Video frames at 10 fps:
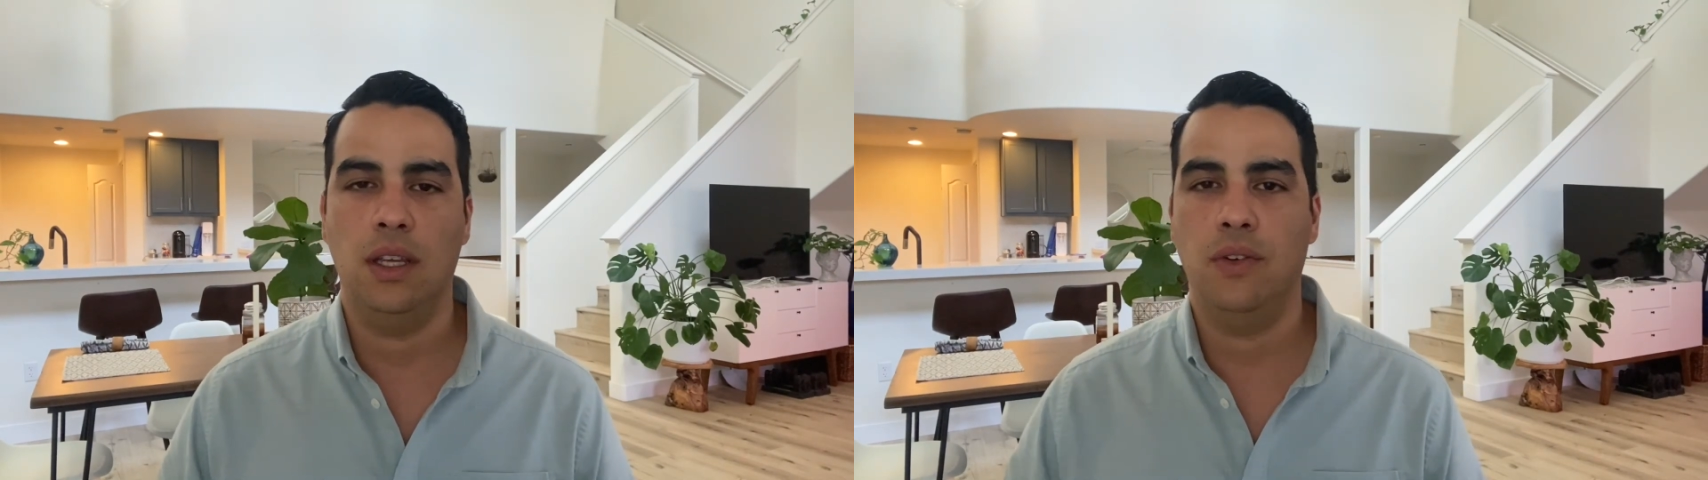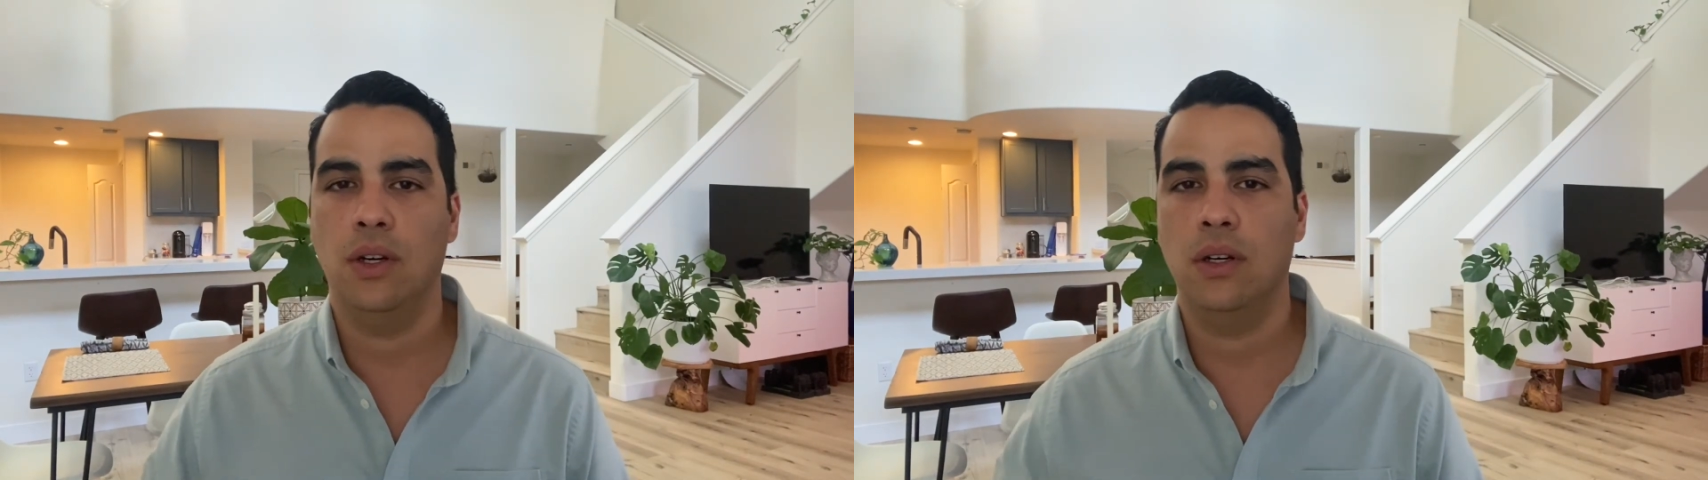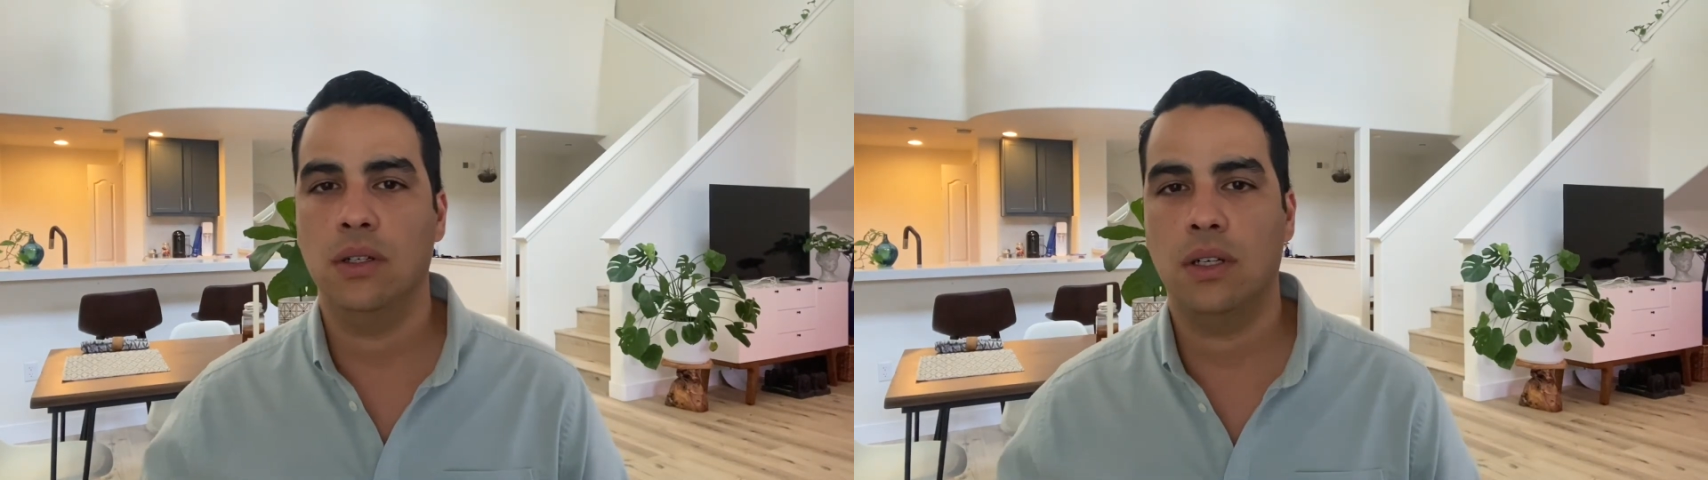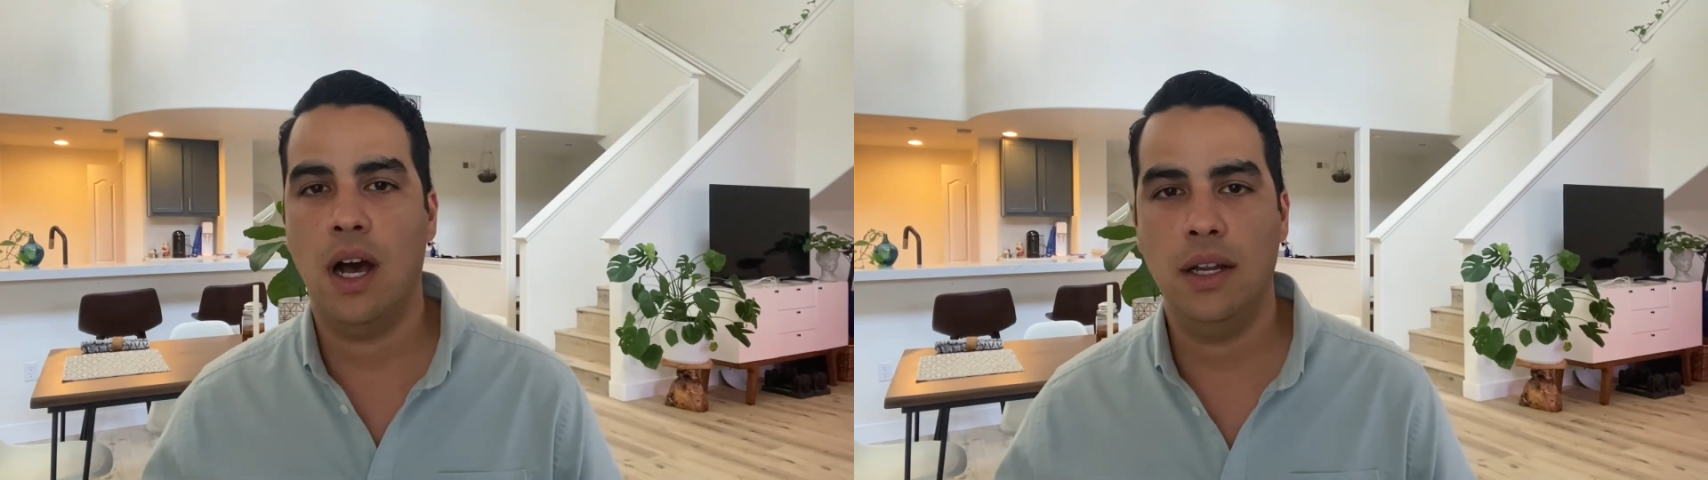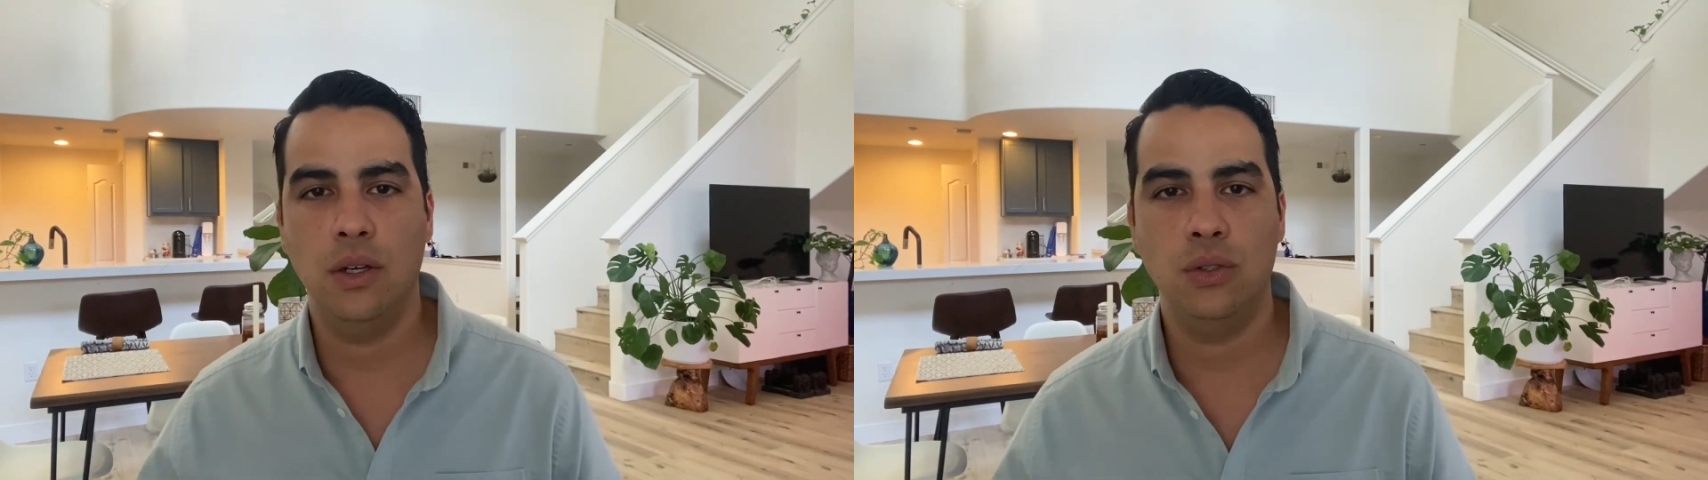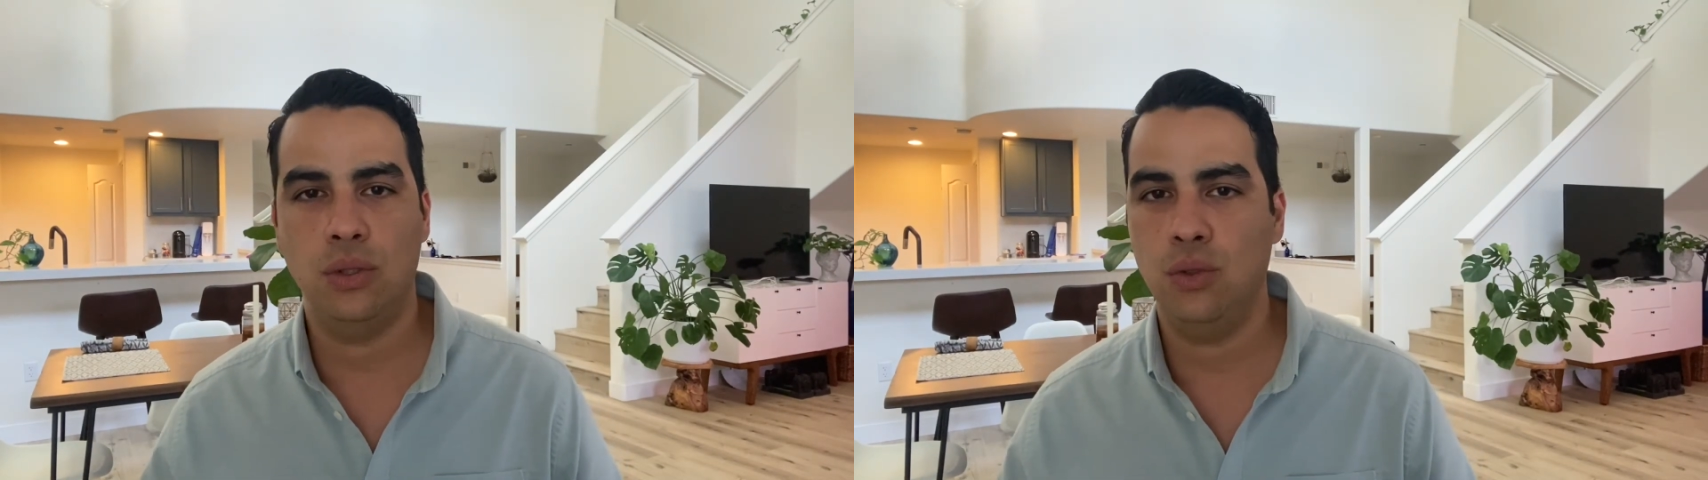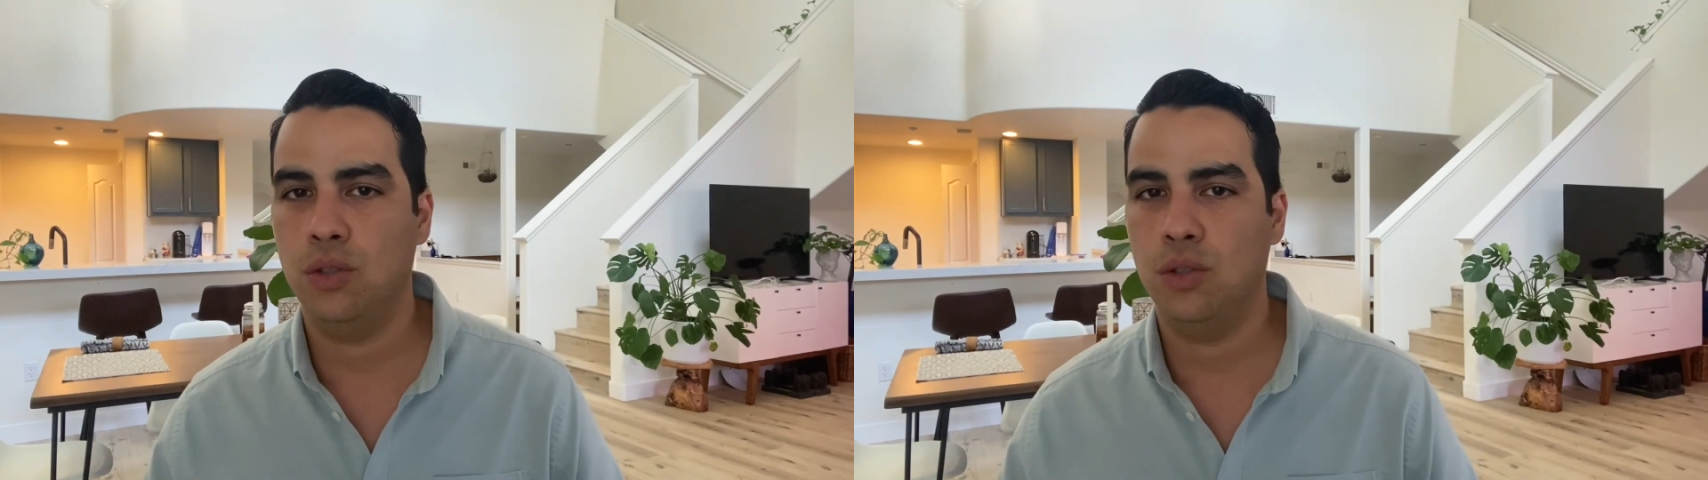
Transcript: if your condo is too